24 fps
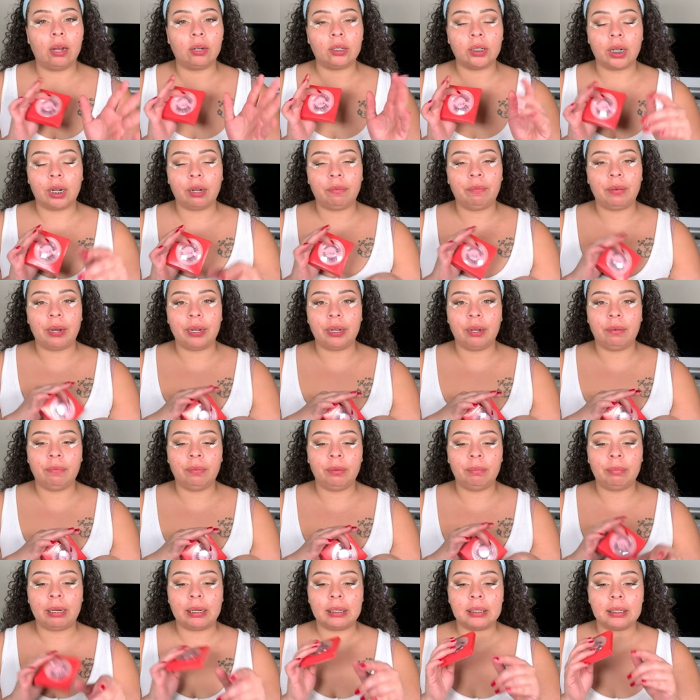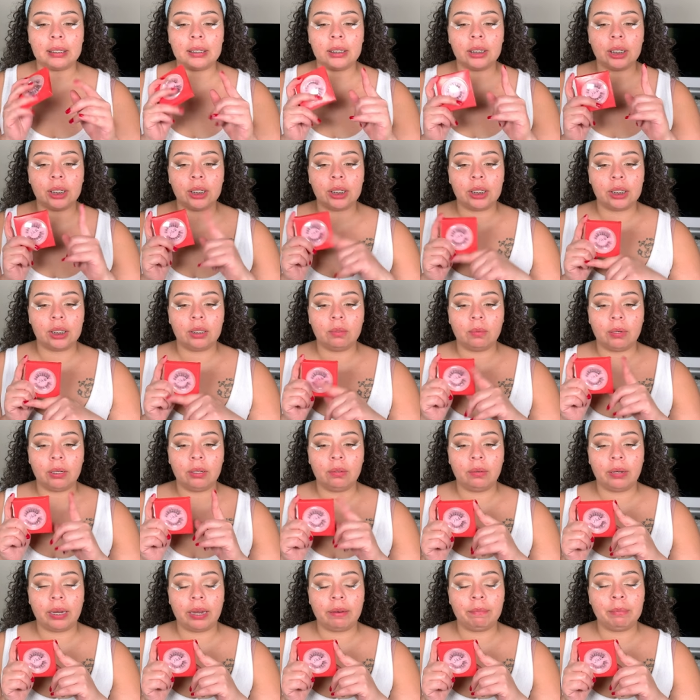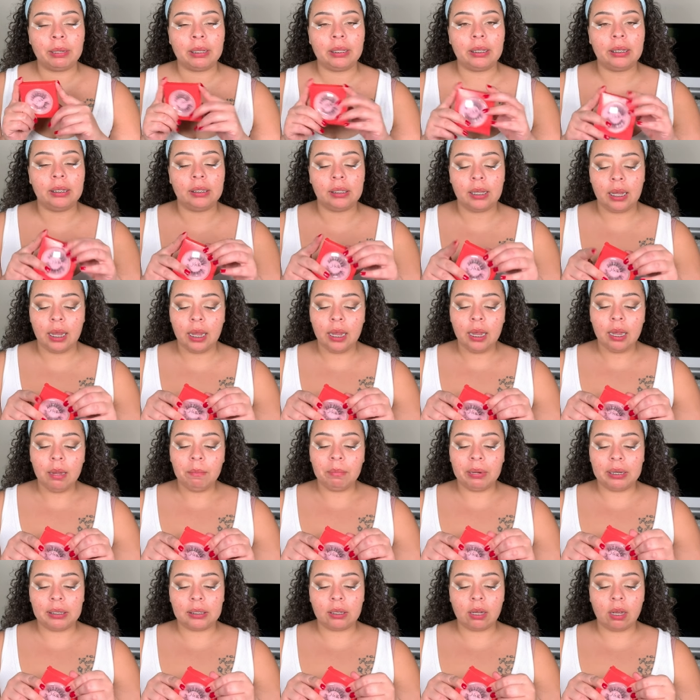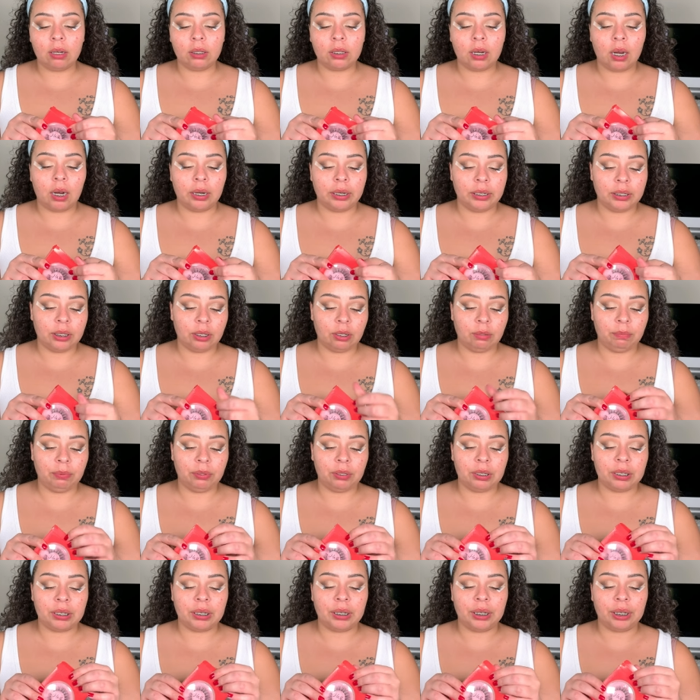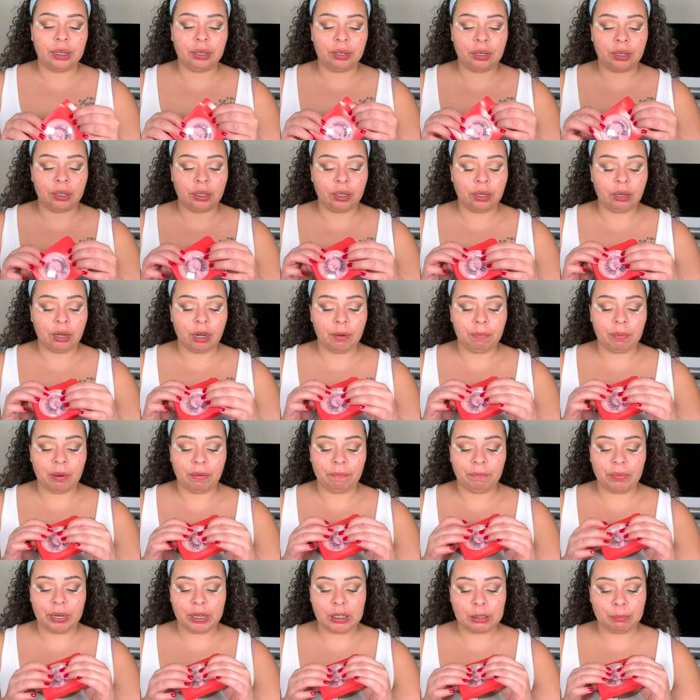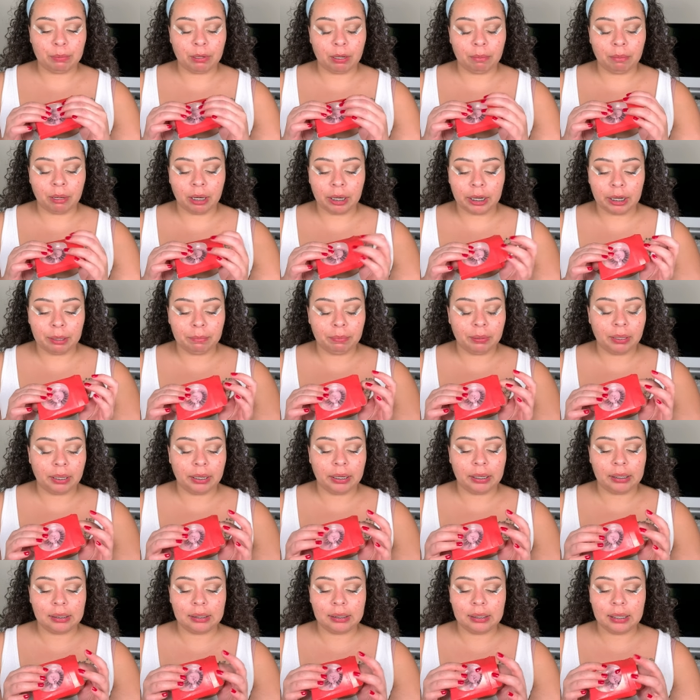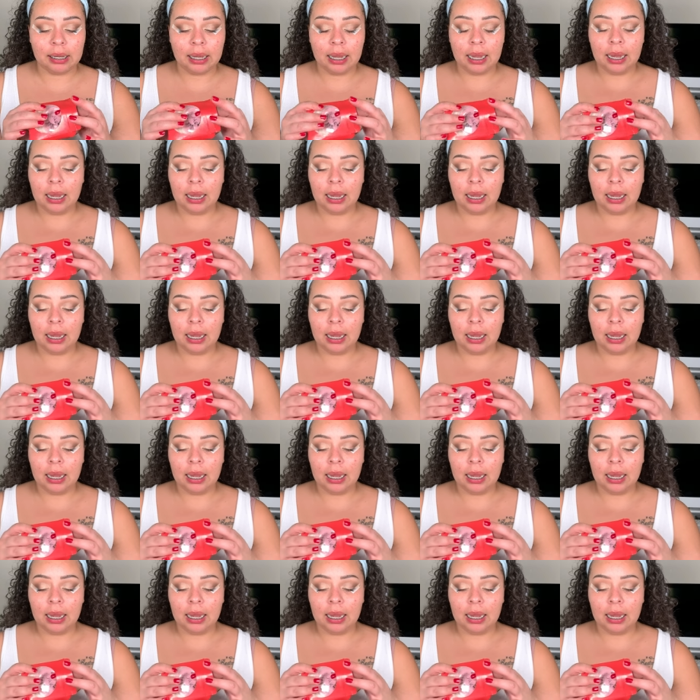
I'll try to find out from my sister. She's the one who gave me these. But it's called Connie's Little Boutique. You can look her up on Facebook Marketplace.